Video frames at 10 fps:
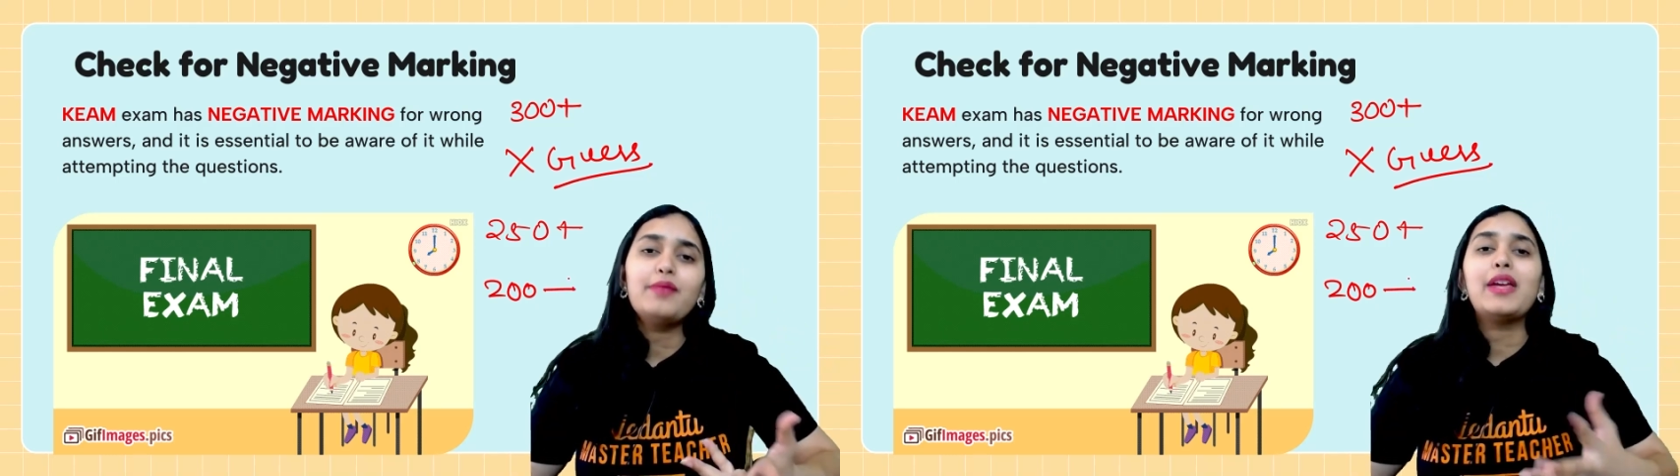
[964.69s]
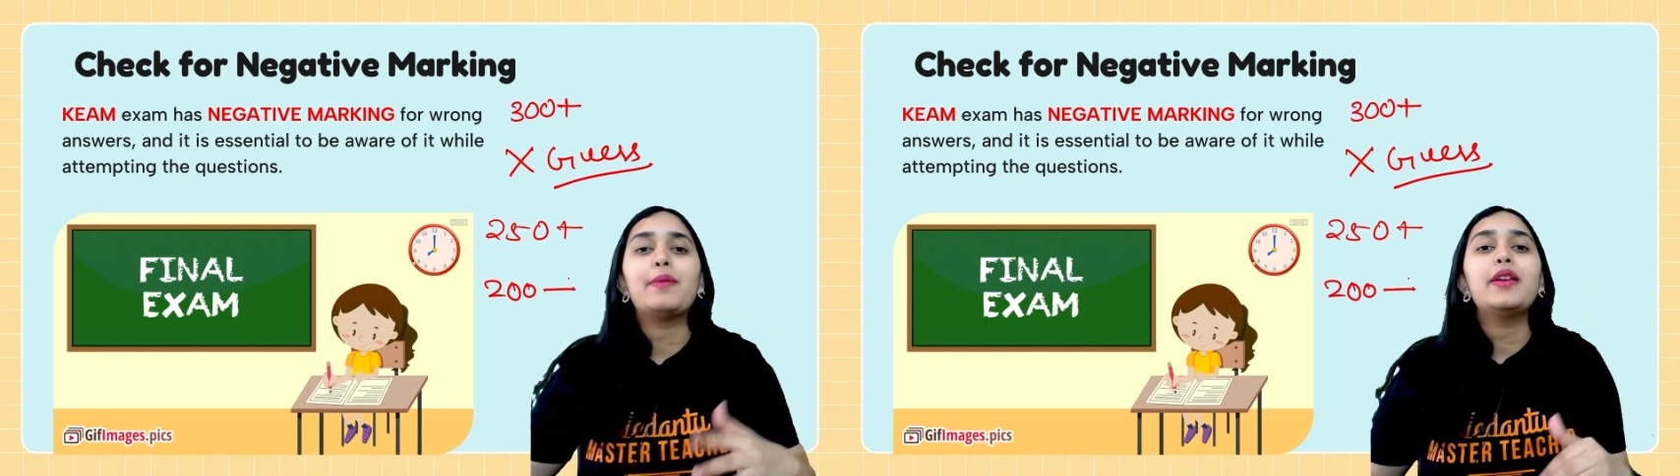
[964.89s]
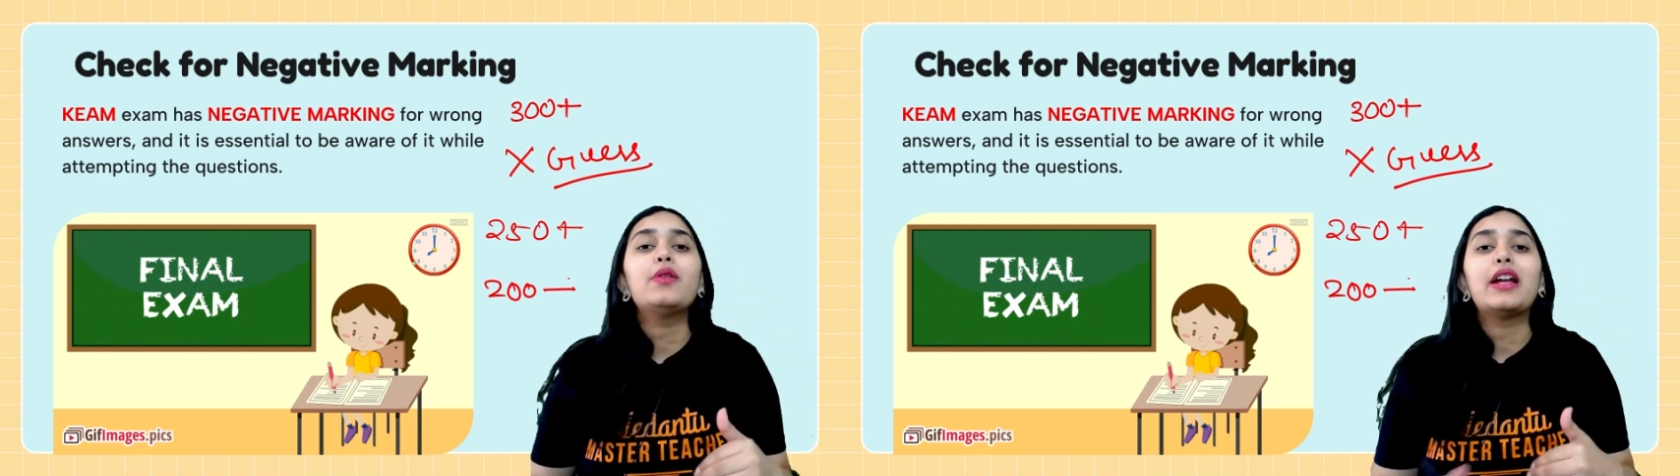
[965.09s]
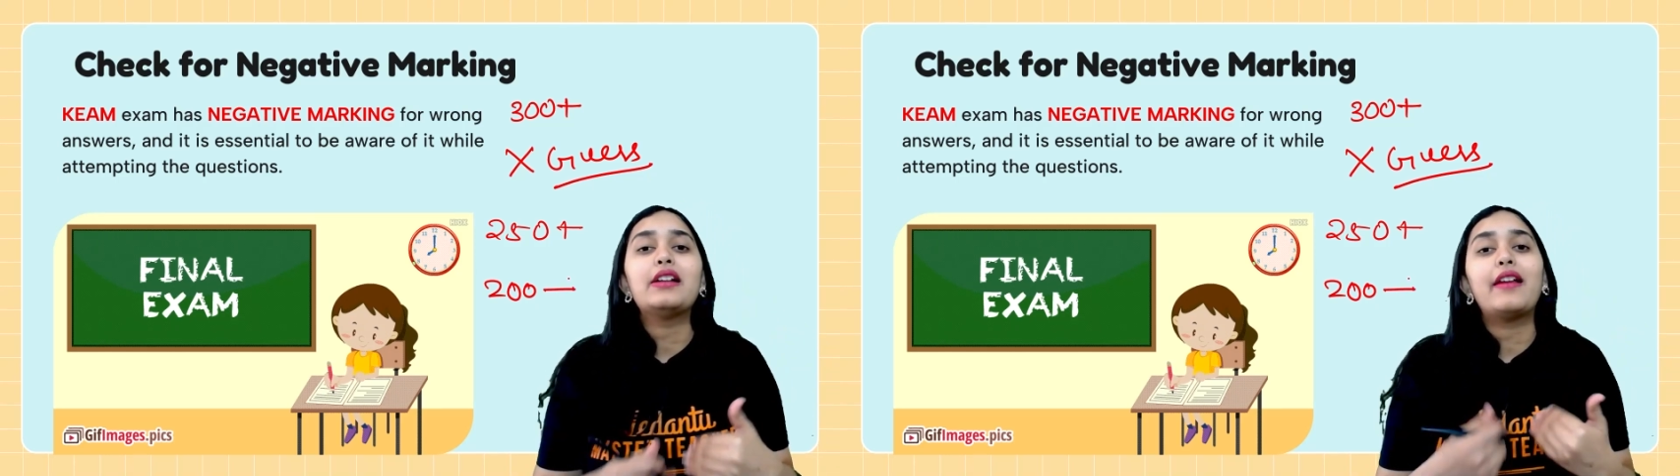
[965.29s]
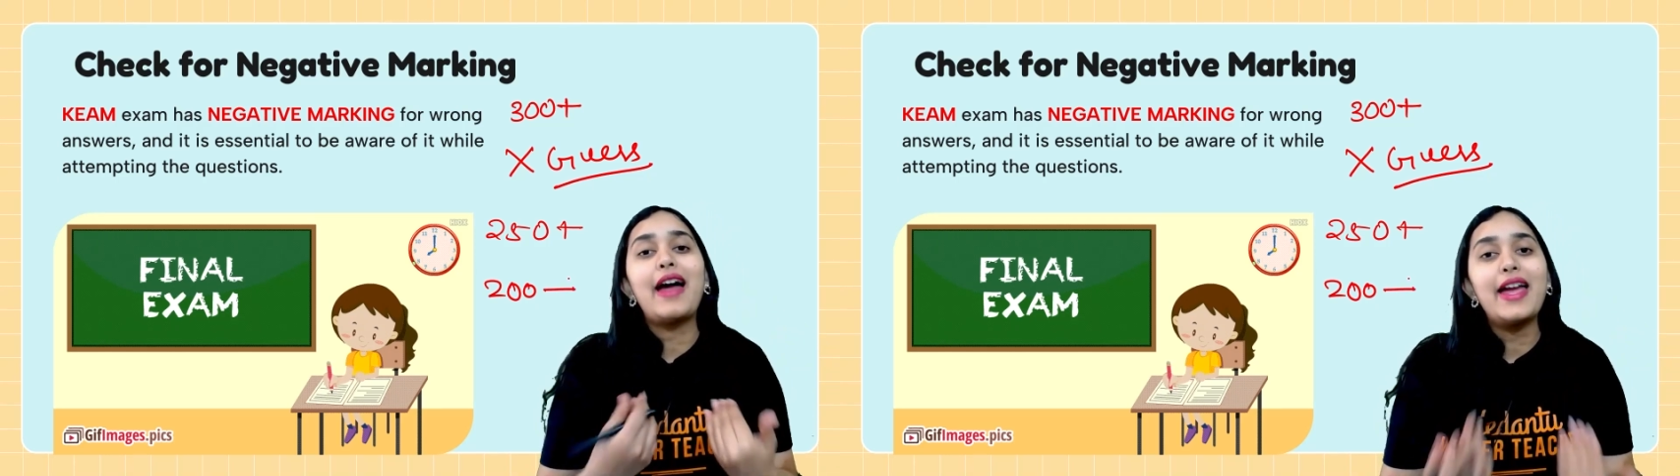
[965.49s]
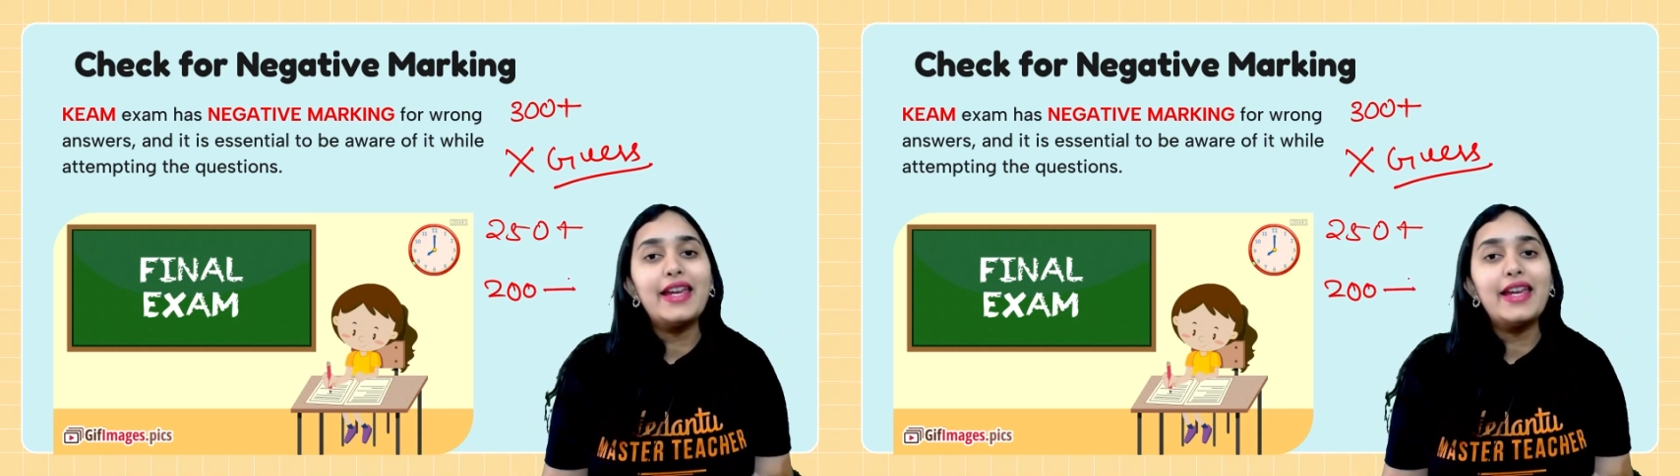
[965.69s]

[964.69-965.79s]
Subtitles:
maybe you can try